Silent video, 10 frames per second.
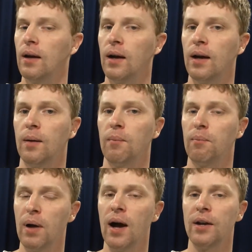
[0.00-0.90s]

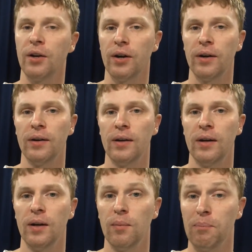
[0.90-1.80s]
Ponder
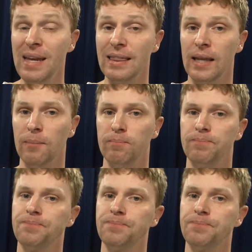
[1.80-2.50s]
beat them.